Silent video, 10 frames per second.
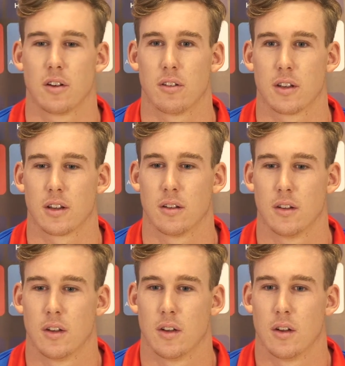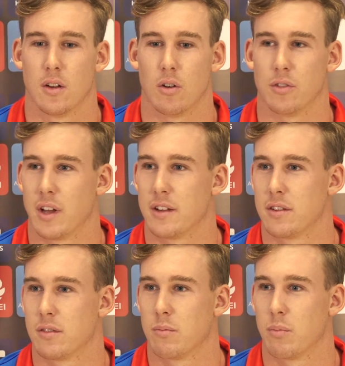so I think all Suns
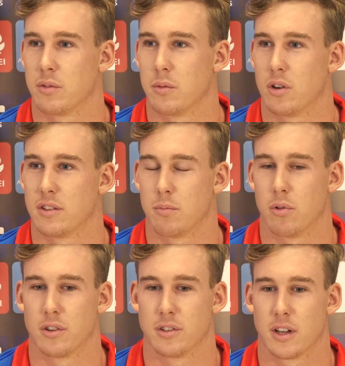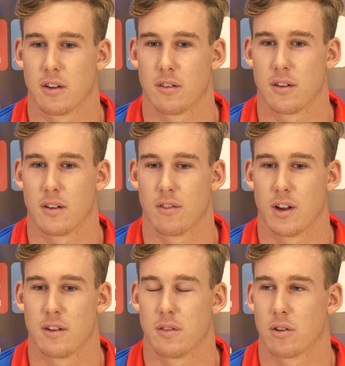and Brisbane Lions supporters should get
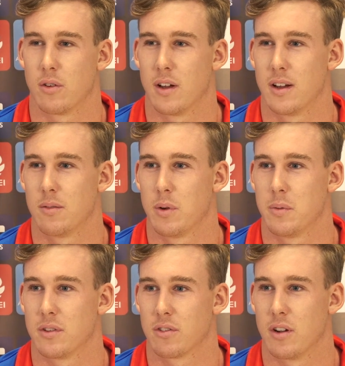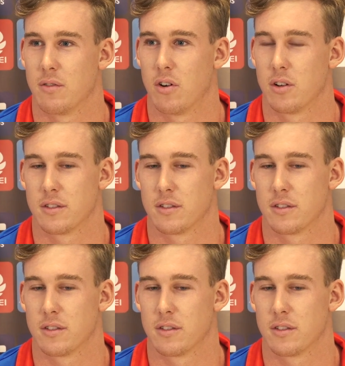around for the women's grand final.